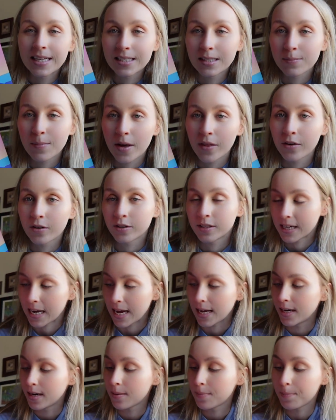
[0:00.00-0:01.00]
Is Mother
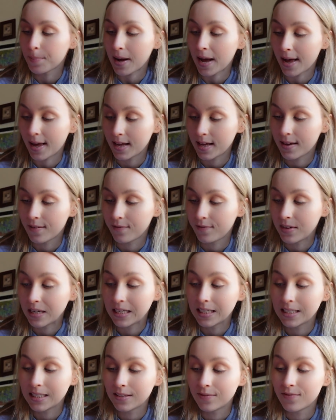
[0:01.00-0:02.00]
Dead by
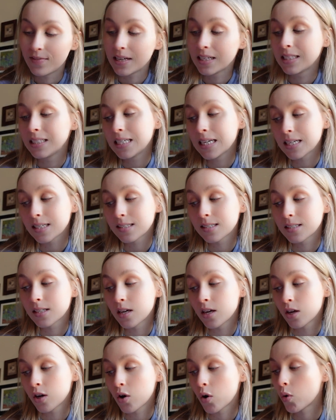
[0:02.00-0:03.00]

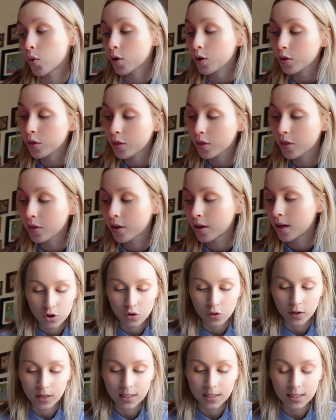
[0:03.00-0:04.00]
Vigdis Hjorth,
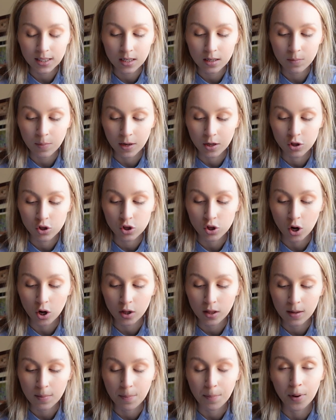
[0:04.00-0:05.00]
translated by
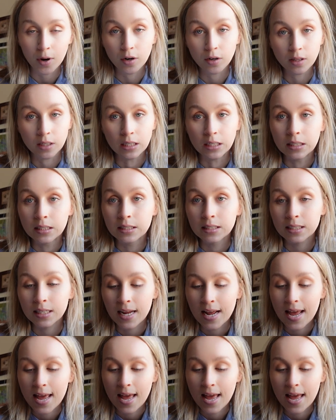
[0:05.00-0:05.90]
Charlotte Barland.